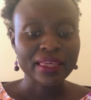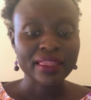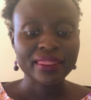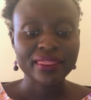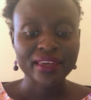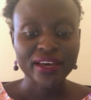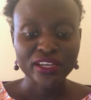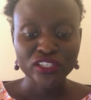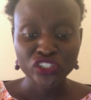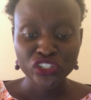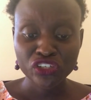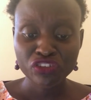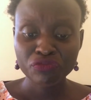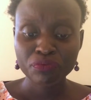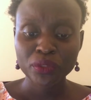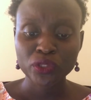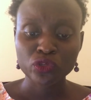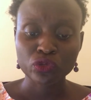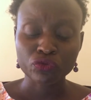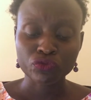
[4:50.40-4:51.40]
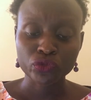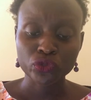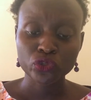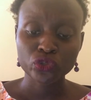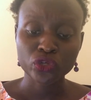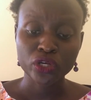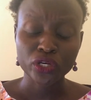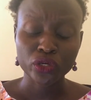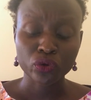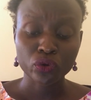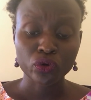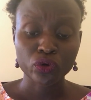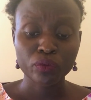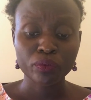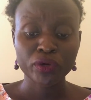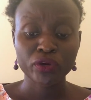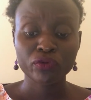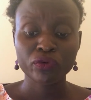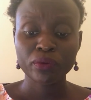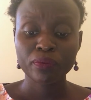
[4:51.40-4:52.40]
The achievement of social and
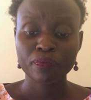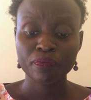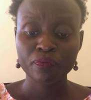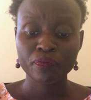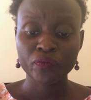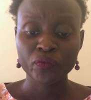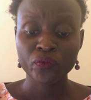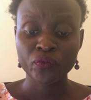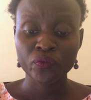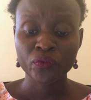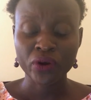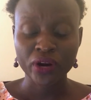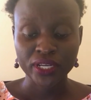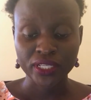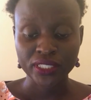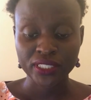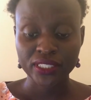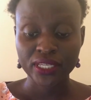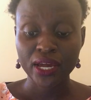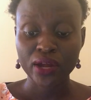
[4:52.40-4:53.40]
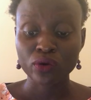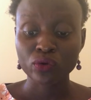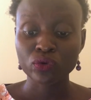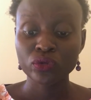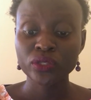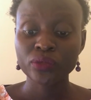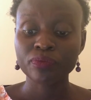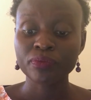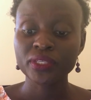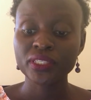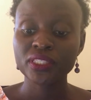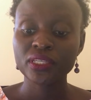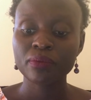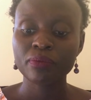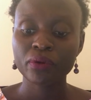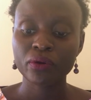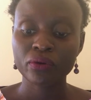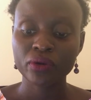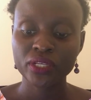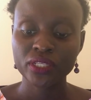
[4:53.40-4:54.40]
economic rights cannot be
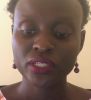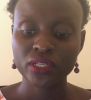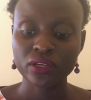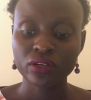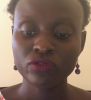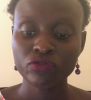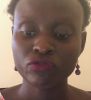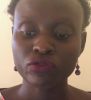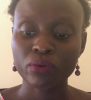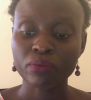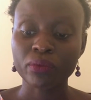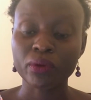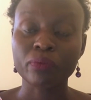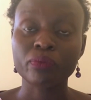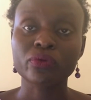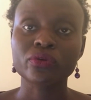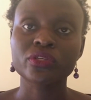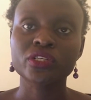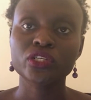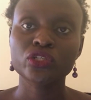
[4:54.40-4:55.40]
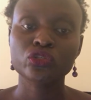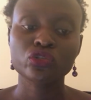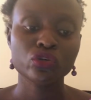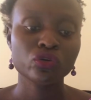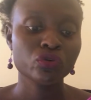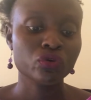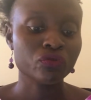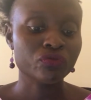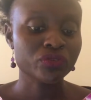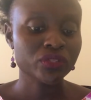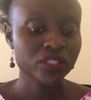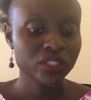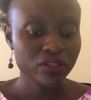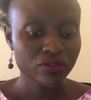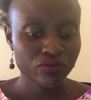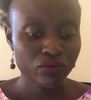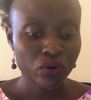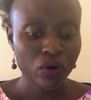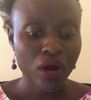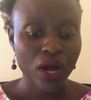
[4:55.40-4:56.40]
separated from the protection of
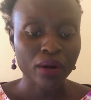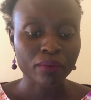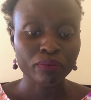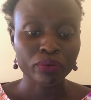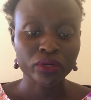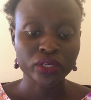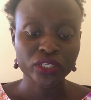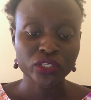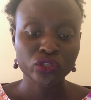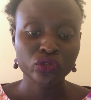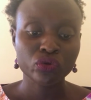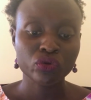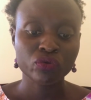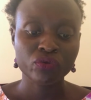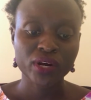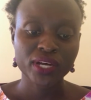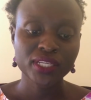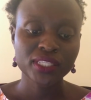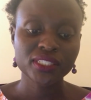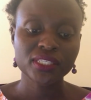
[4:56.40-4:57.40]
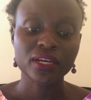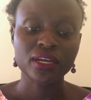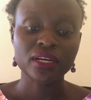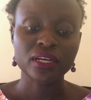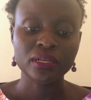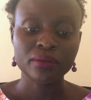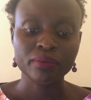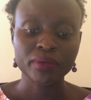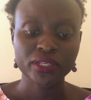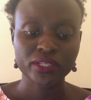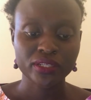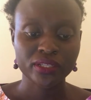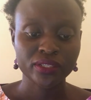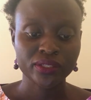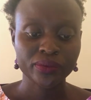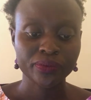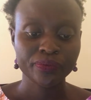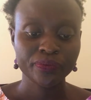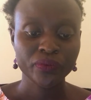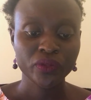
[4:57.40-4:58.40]
civil and political rights and
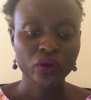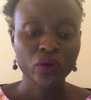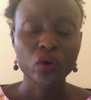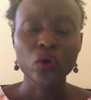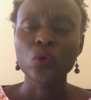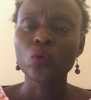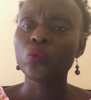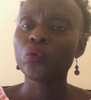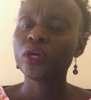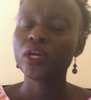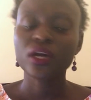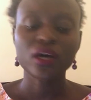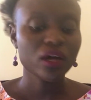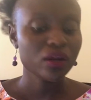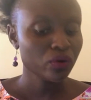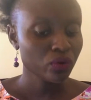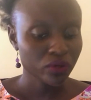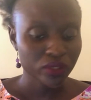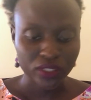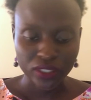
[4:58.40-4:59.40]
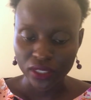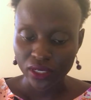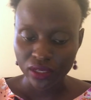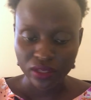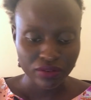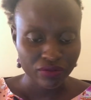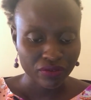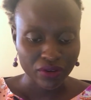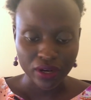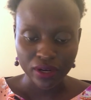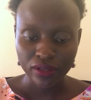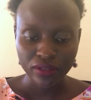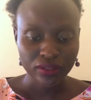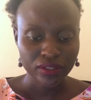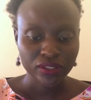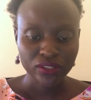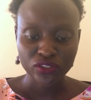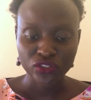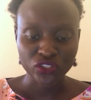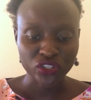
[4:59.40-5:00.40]
liberties. We cannot deliver
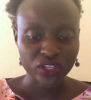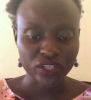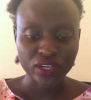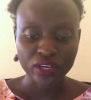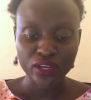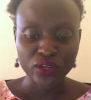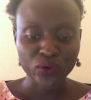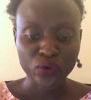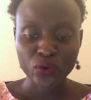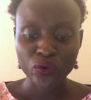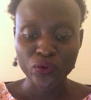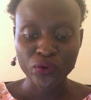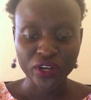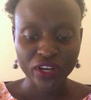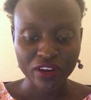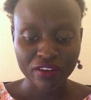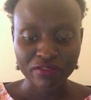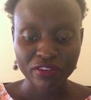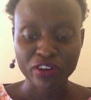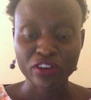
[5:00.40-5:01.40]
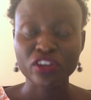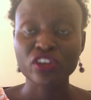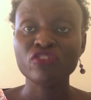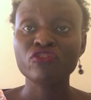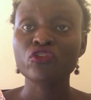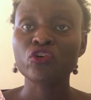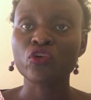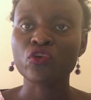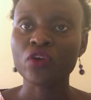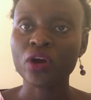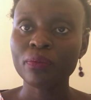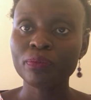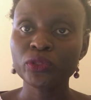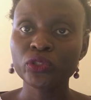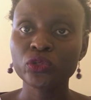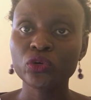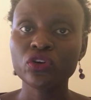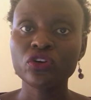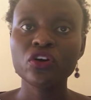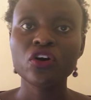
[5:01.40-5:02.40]
gender equal recovery if
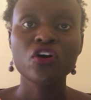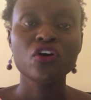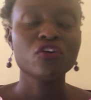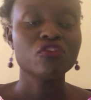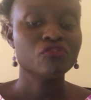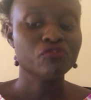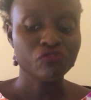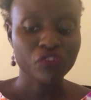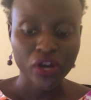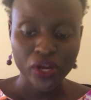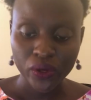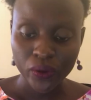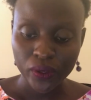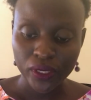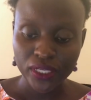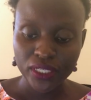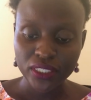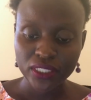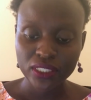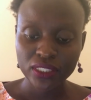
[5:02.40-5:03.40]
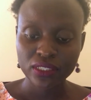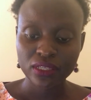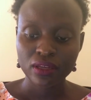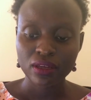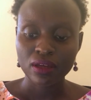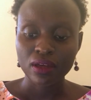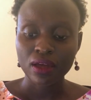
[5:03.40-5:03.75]
corruption, violence,